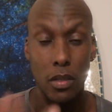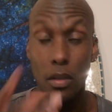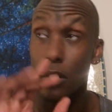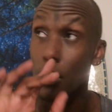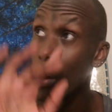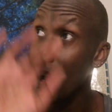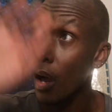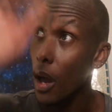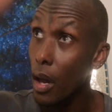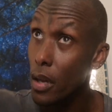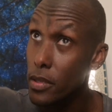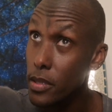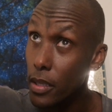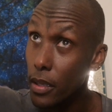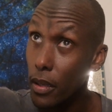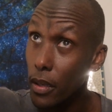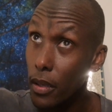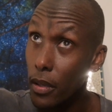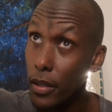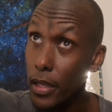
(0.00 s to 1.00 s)
Don't
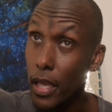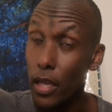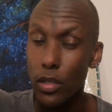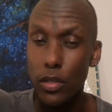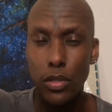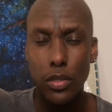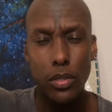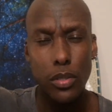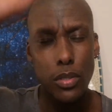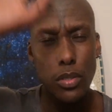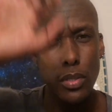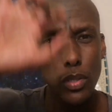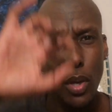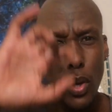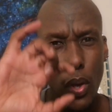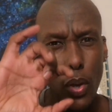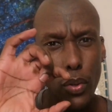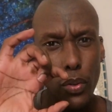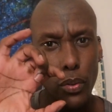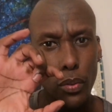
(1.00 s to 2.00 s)
ask the
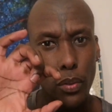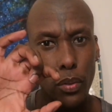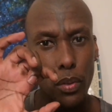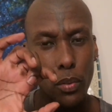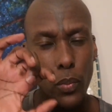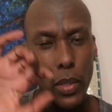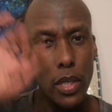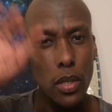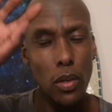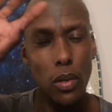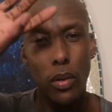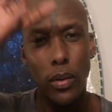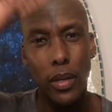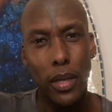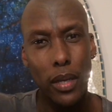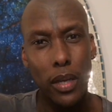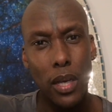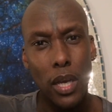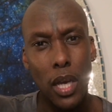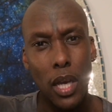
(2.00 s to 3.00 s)
external.
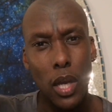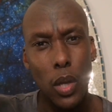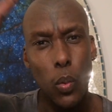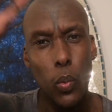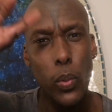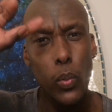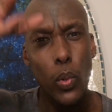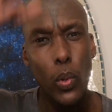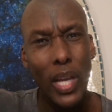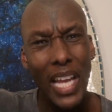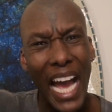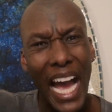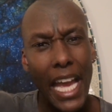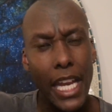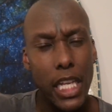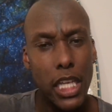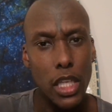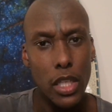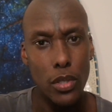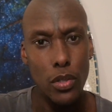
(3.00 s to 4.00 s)
We were
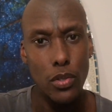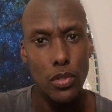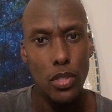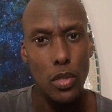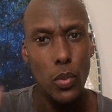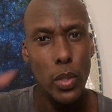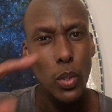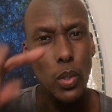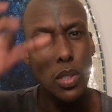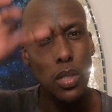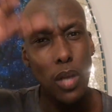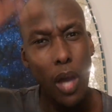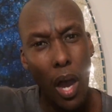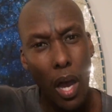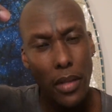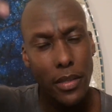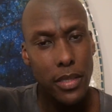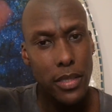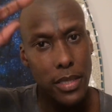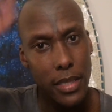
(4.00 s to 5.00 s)
guiding you so we could
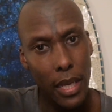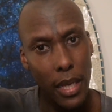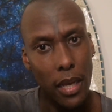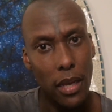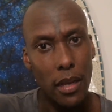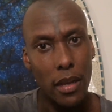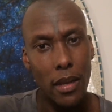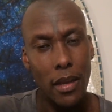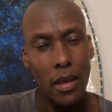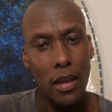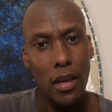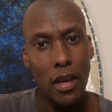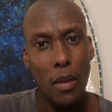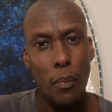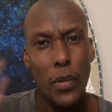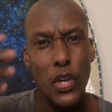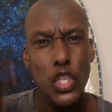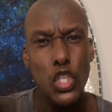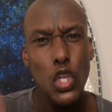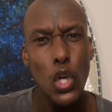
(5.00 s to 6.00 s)
answer,
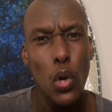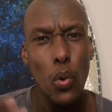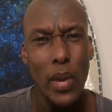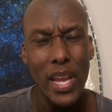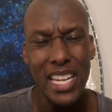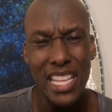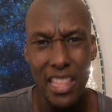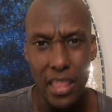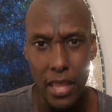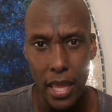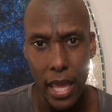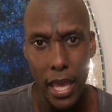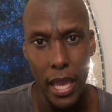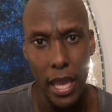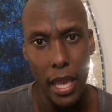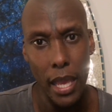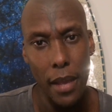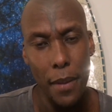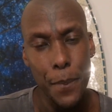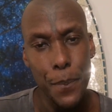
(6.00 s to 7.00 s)
but you're already
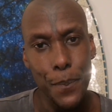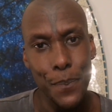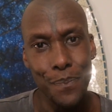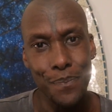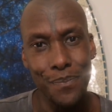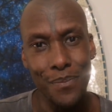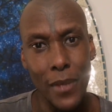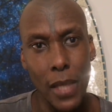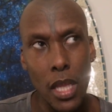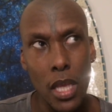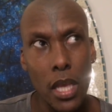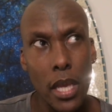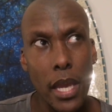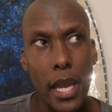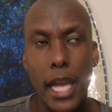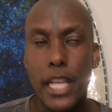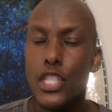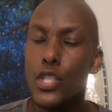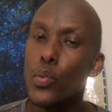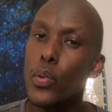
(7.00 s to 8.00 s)
there.
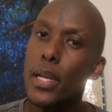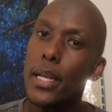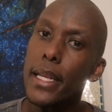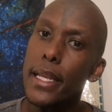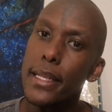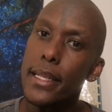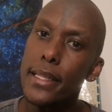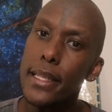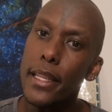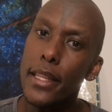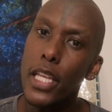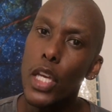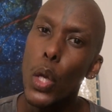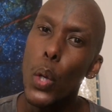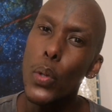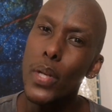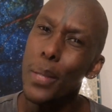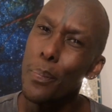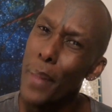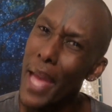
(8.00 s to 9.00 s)
It's releasing the
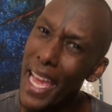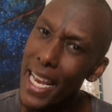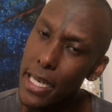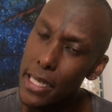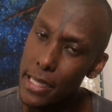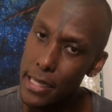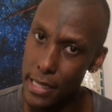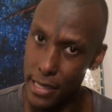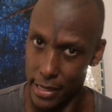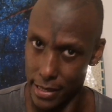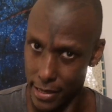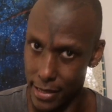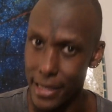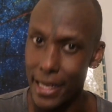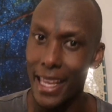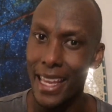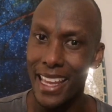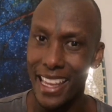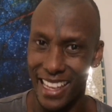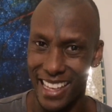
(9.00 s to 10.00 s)

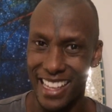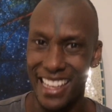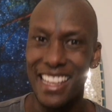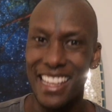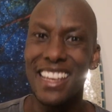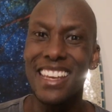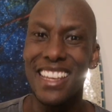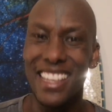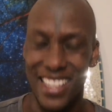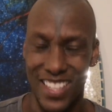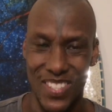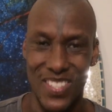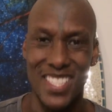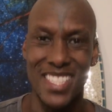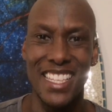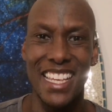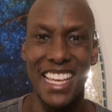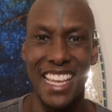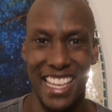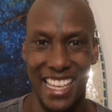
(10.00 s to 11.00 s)
codependency, you
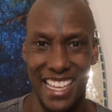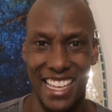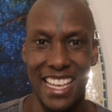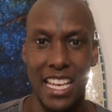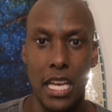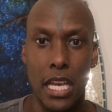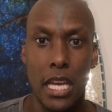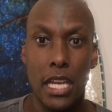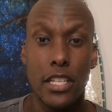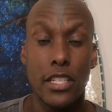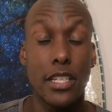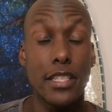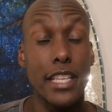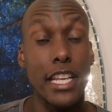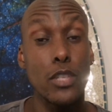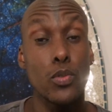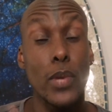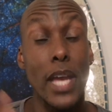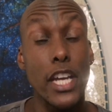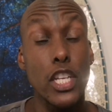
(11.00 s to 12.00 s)
see.
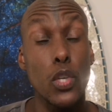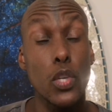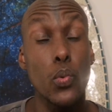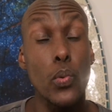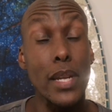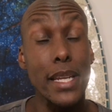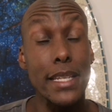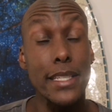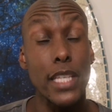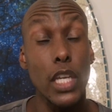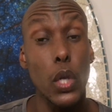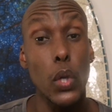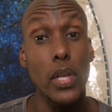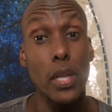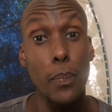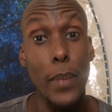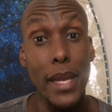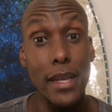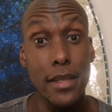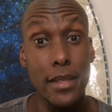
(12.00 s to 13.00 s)
Just as we had to release the
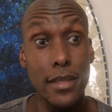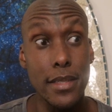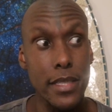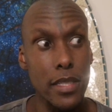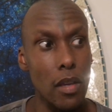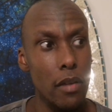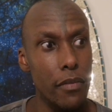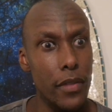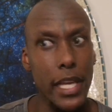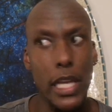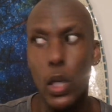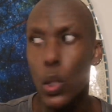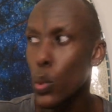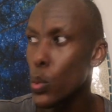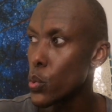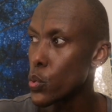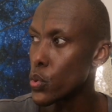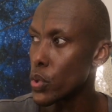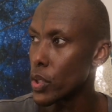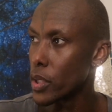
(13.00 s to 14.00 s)
codependency of the
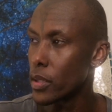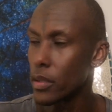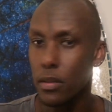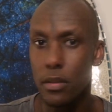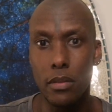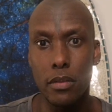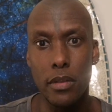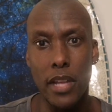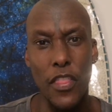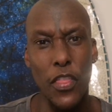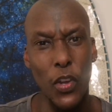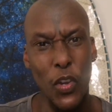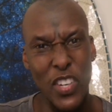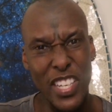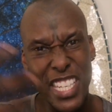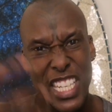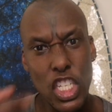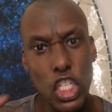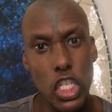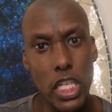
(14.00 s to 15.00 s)
illusion and the
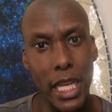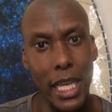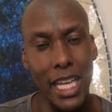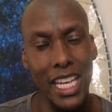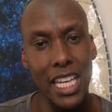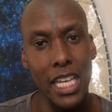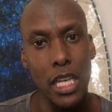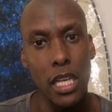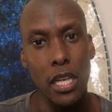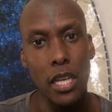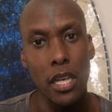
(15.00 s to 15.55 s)
conditioning,